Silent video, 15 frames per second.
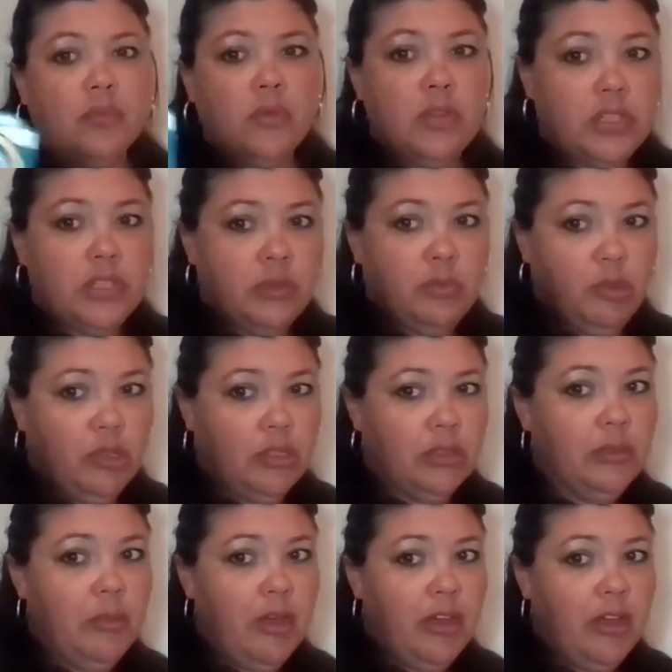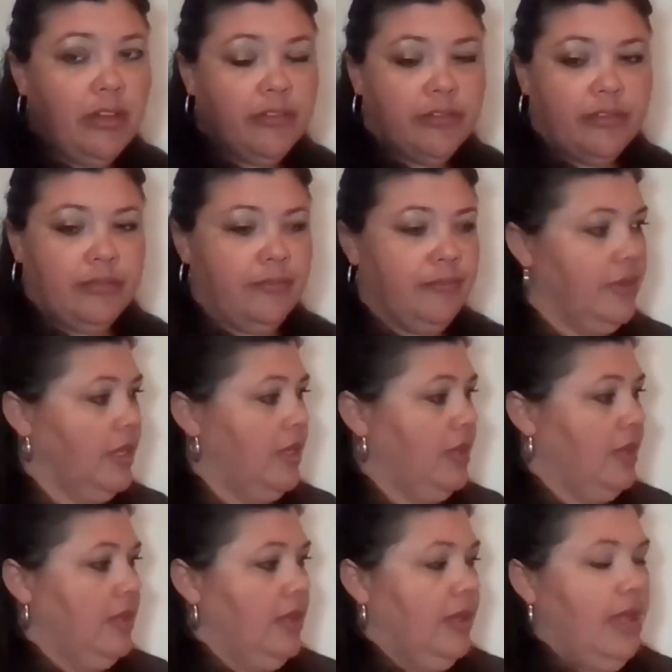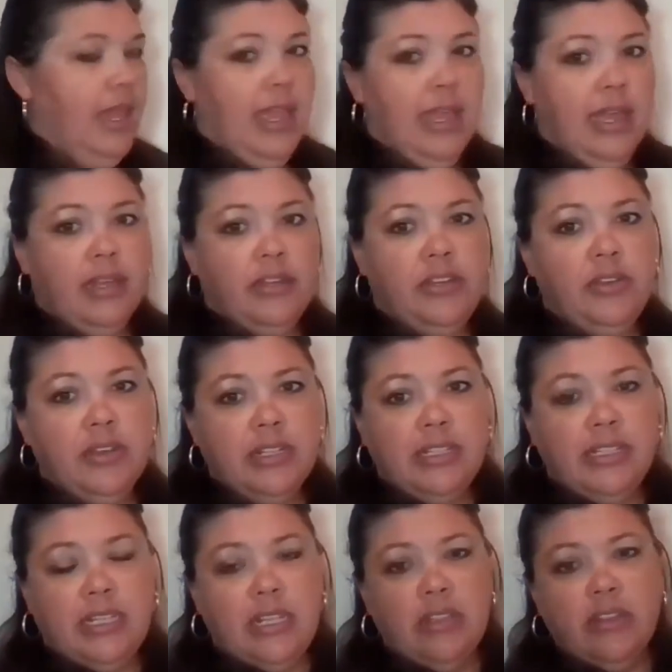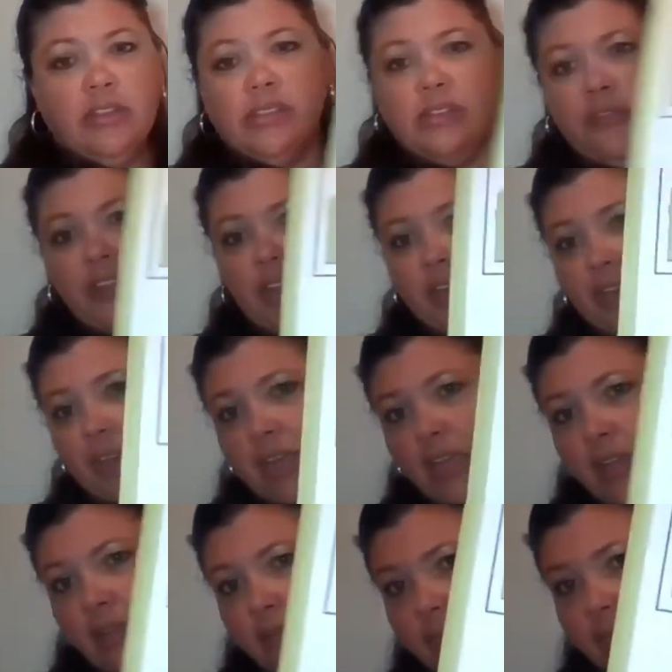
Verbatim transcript: we just pull them off. And you can see there's a very,